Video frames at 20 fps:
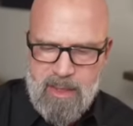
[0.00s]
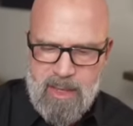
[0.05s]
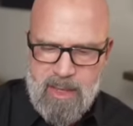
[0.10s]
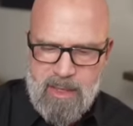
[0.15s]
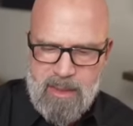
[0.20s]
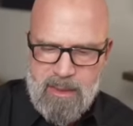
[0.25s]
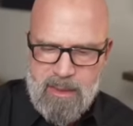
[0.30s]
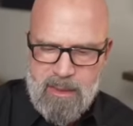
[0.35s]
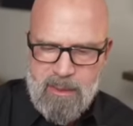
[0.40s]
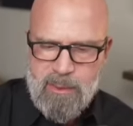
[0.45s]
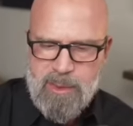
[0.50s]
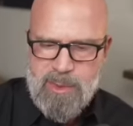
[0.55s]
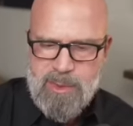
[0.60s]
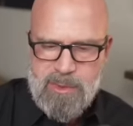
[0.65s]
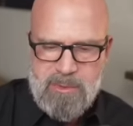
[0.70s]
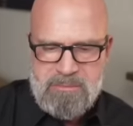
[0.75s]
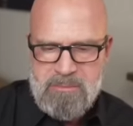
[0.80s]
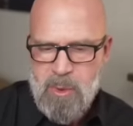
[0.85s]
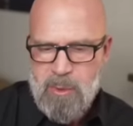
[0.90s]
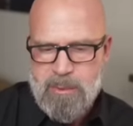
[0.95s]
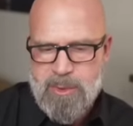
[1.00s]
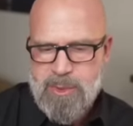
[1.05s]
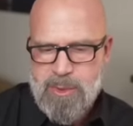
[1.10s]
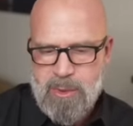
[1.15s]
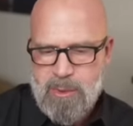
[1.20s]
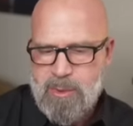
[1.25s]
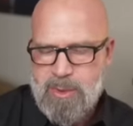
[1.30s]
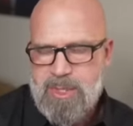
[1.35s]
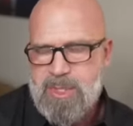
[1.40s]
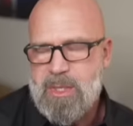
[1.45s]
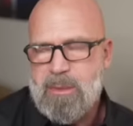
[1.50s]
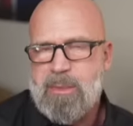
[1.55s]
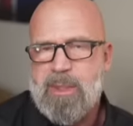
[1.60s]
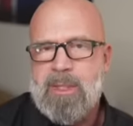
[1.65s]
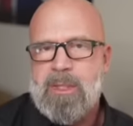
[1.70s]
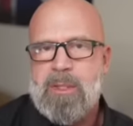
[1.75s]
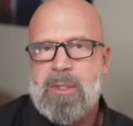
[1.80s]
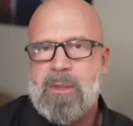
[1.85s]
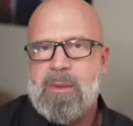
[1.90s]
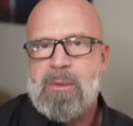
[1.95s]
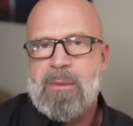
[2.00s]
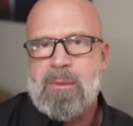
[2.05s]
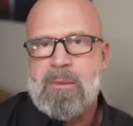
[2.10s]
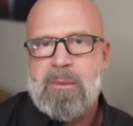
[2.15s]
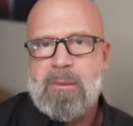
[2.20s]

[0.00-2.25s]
And there was almost always somebody new.